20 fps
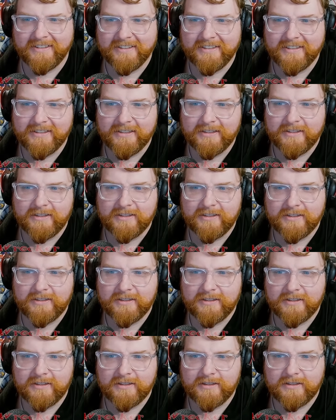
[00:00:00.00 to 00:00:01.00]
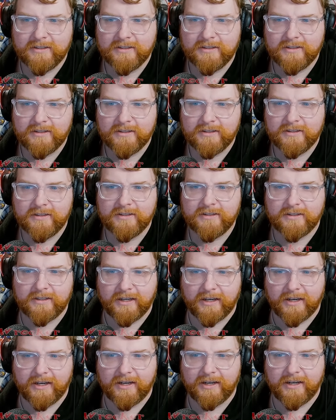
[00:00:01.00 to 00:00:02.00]
and you snap your brake hose, or
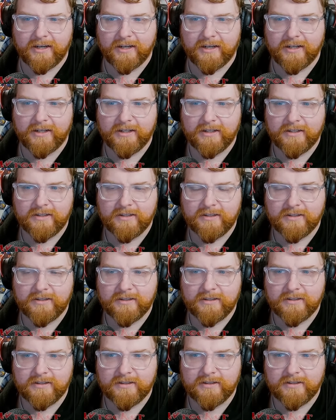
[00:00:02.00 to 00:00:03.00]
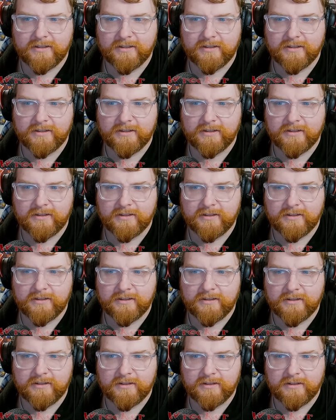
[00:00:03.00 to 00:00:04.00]
you can imagine going off-roading and your brakes
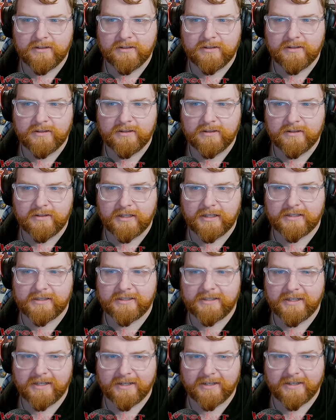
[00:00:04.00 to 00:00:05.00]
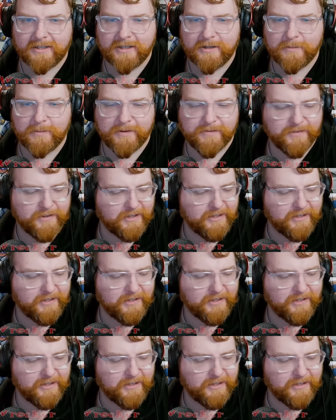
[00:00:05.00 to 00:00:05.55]
fail. That's not going to be fun.